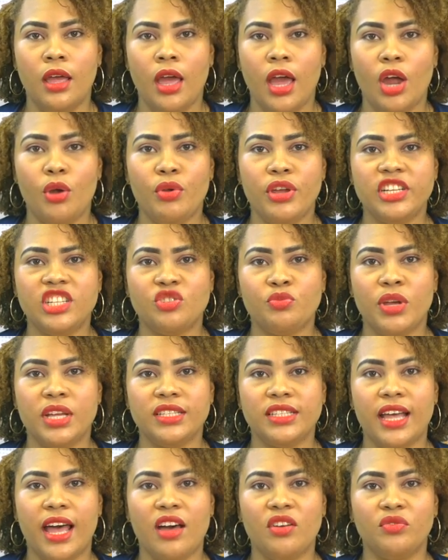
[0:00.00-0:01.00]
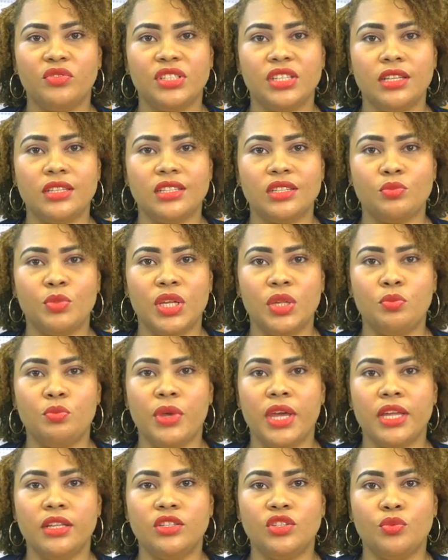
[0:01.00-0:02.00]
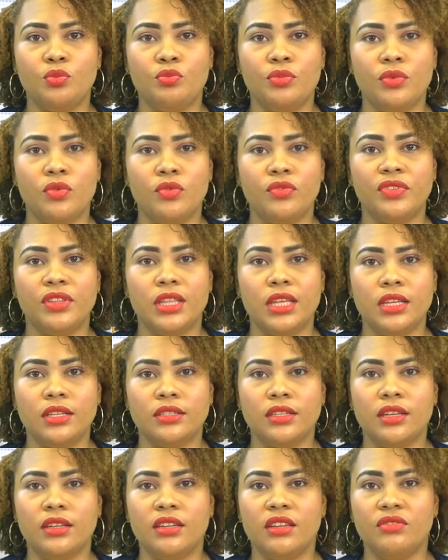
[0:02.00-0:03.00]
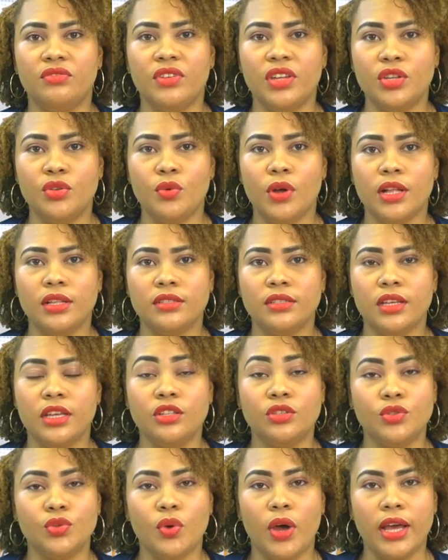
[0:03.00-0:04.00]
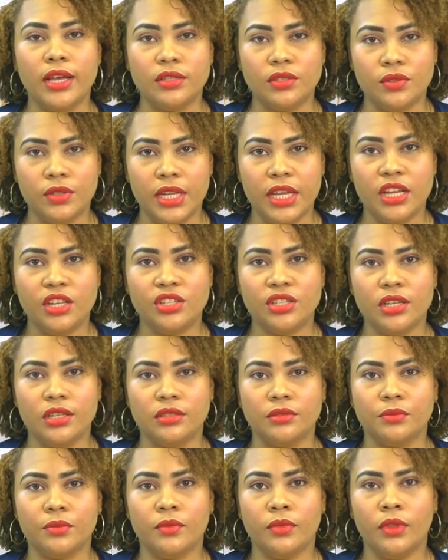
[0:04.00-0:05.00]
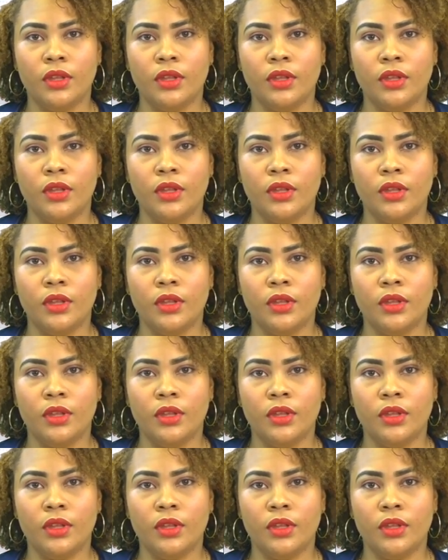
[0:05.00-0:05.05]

Arrangements have since been made to move these individuals into isolation.